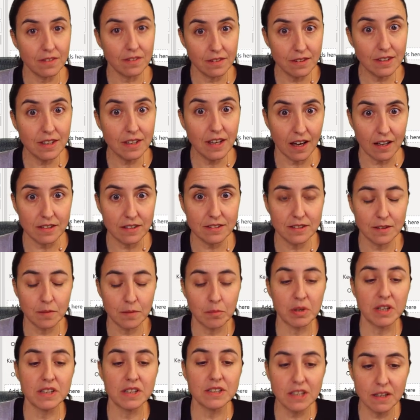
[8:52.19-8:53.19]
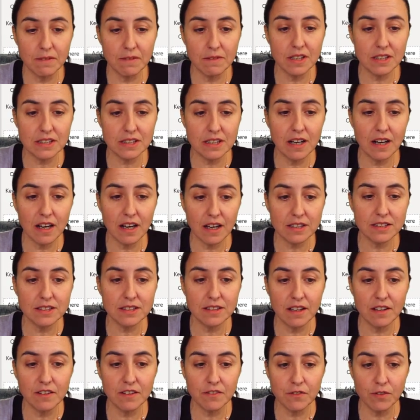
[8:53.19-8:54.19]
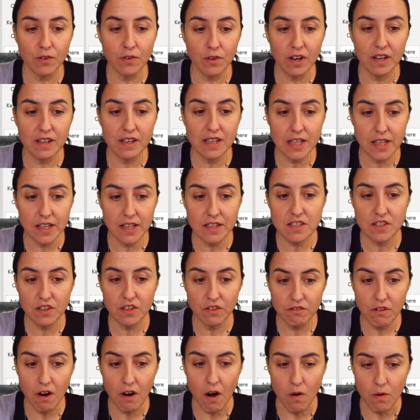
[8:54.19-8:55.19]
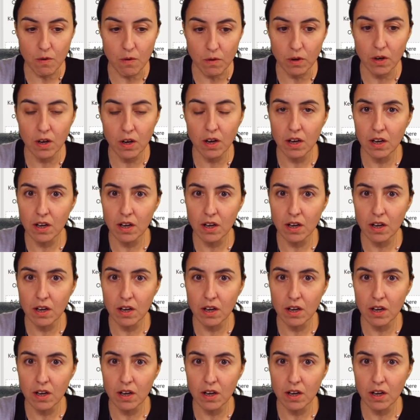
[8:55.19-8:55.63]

Yes. But it's giving us the last date for each row,